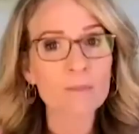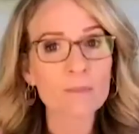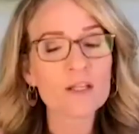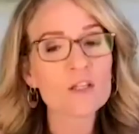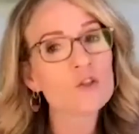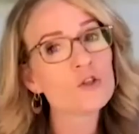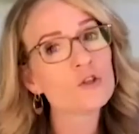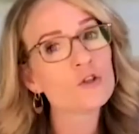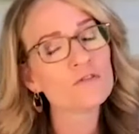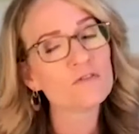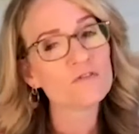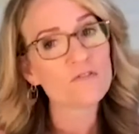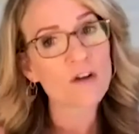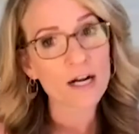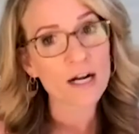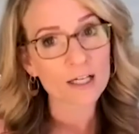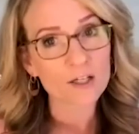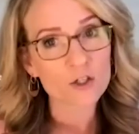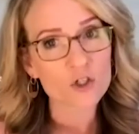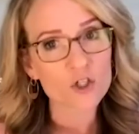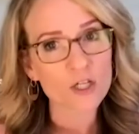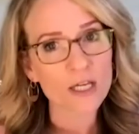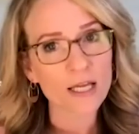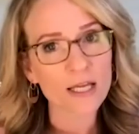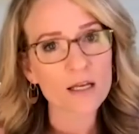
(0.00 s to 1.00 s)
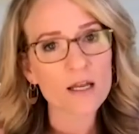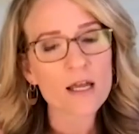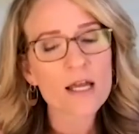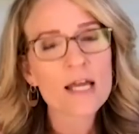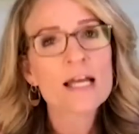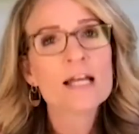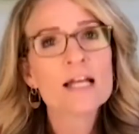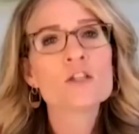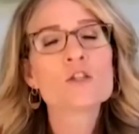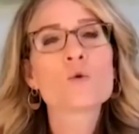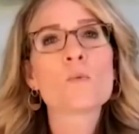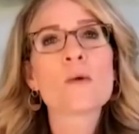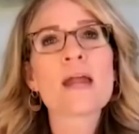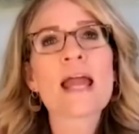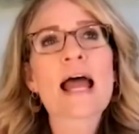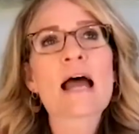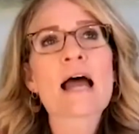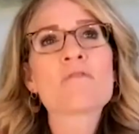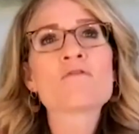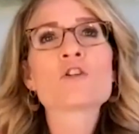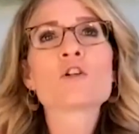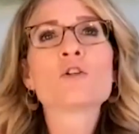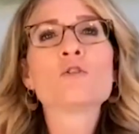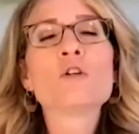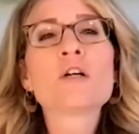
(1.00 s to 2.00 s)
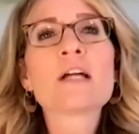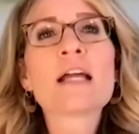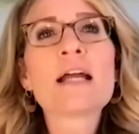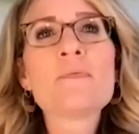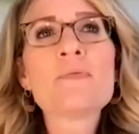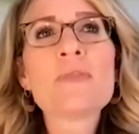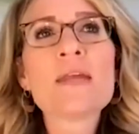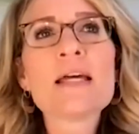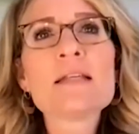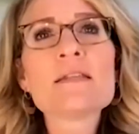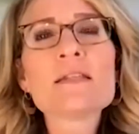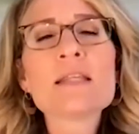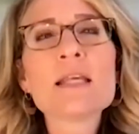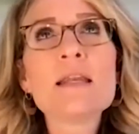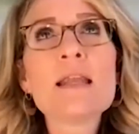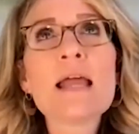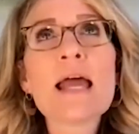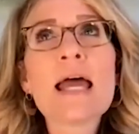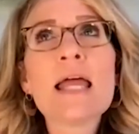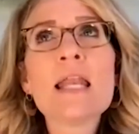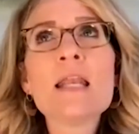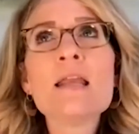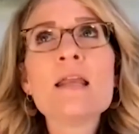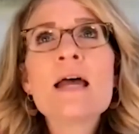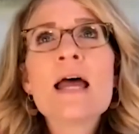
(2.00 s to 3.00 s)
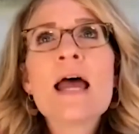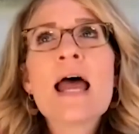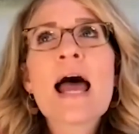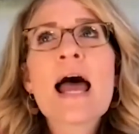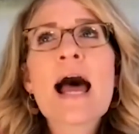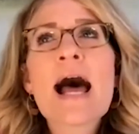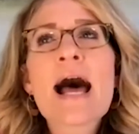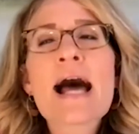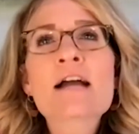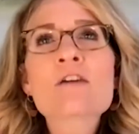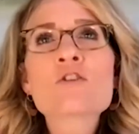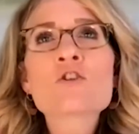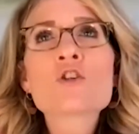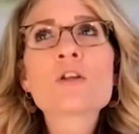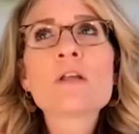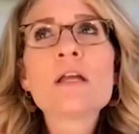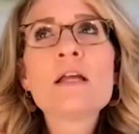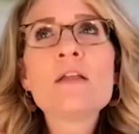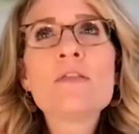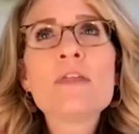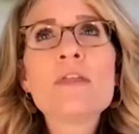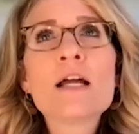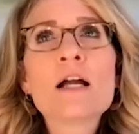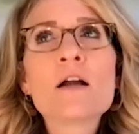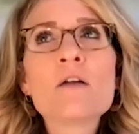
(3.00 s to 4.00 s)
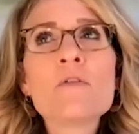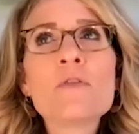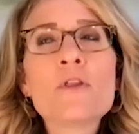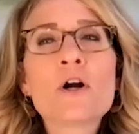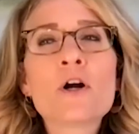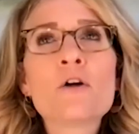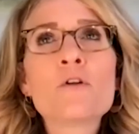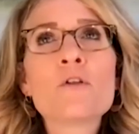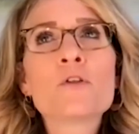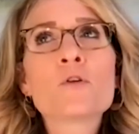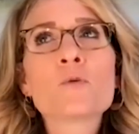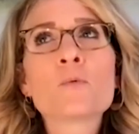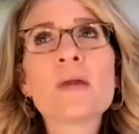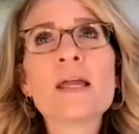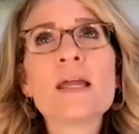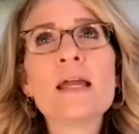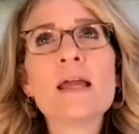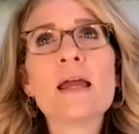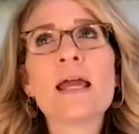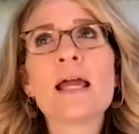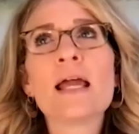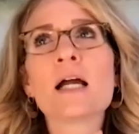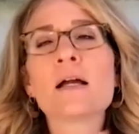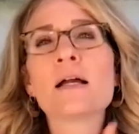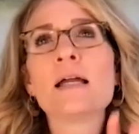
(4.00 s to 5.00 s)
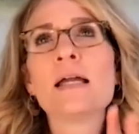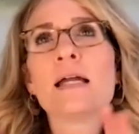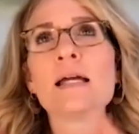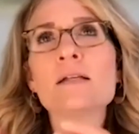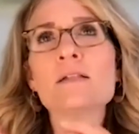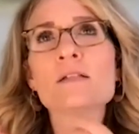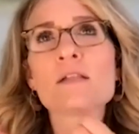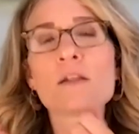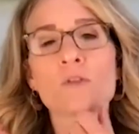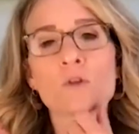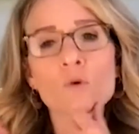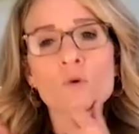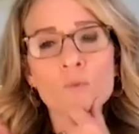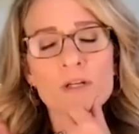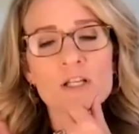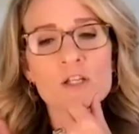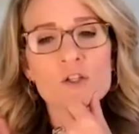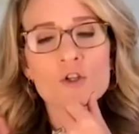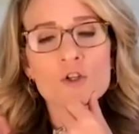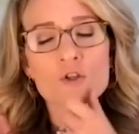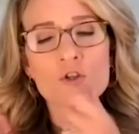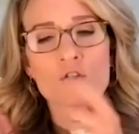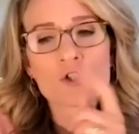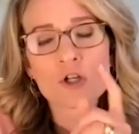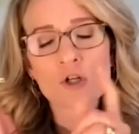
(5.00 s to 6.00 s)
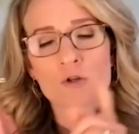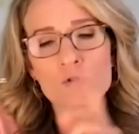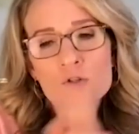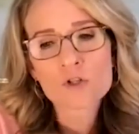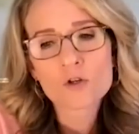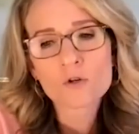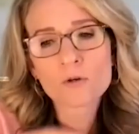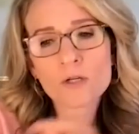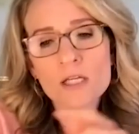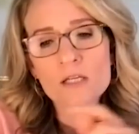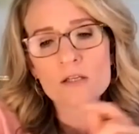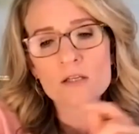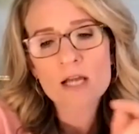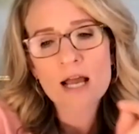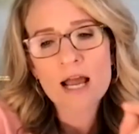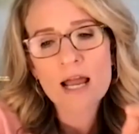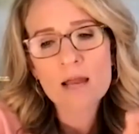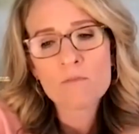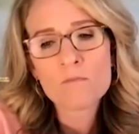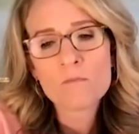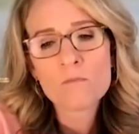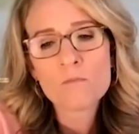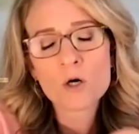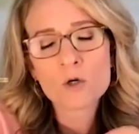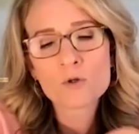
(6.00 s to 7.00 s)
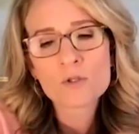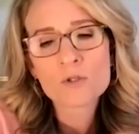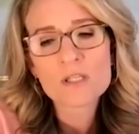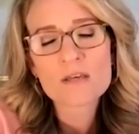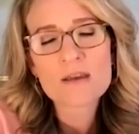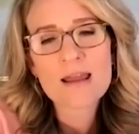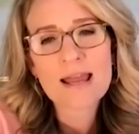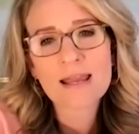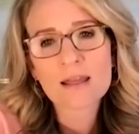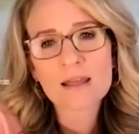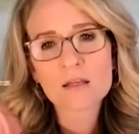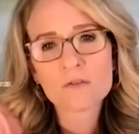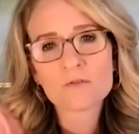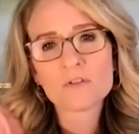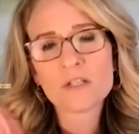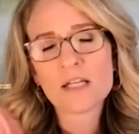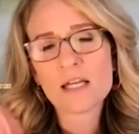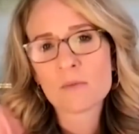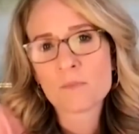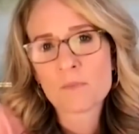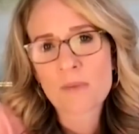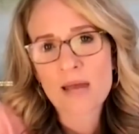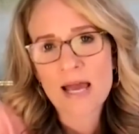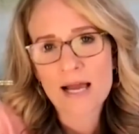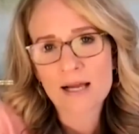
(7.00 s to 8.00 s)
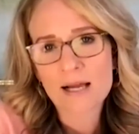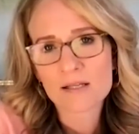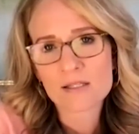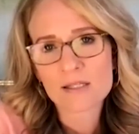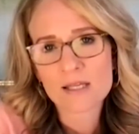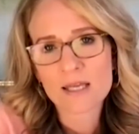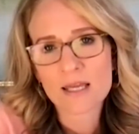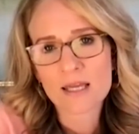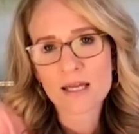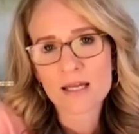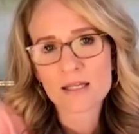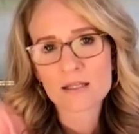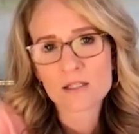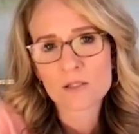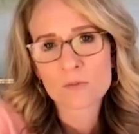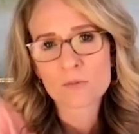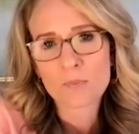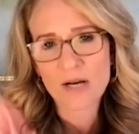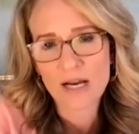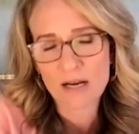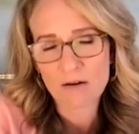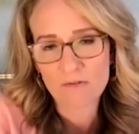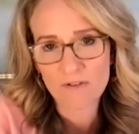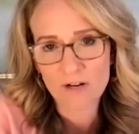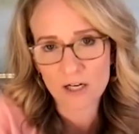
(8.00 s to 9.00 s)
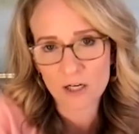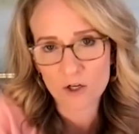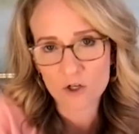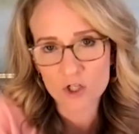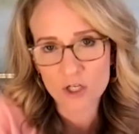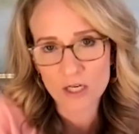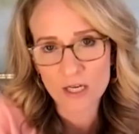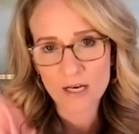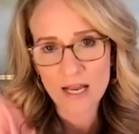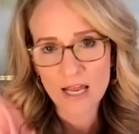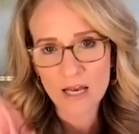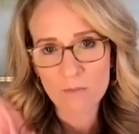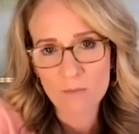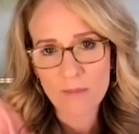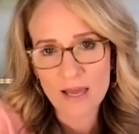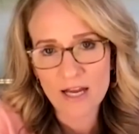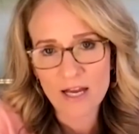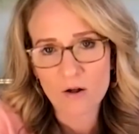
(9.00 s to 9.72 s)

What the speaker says: to function. So we have to look at this. And actually, there are 3 areas that the research shows screen time most negatively impacts kids' brain function and mental